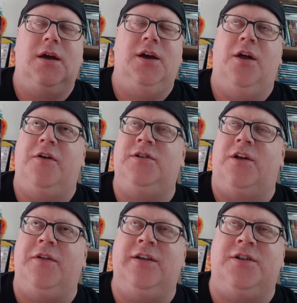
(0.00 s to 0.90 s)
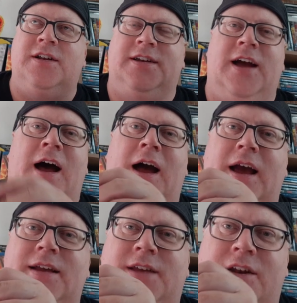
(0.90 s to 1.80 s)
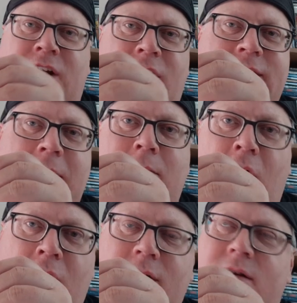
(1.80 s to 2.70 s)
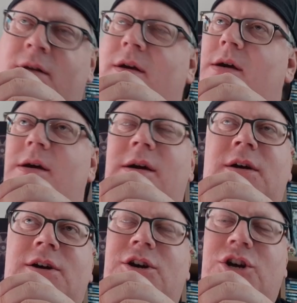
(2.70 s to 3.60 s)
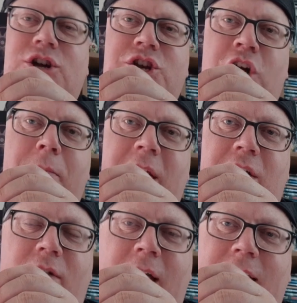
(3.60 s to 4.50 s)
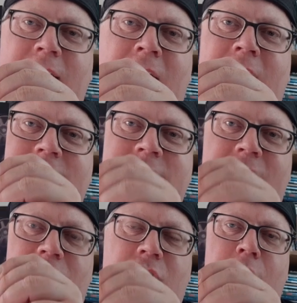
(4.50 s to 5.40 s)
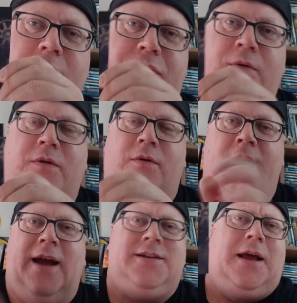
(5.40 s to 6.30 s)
You know, these are just guys, Dante Martin. So many great guys that are going through the ranks.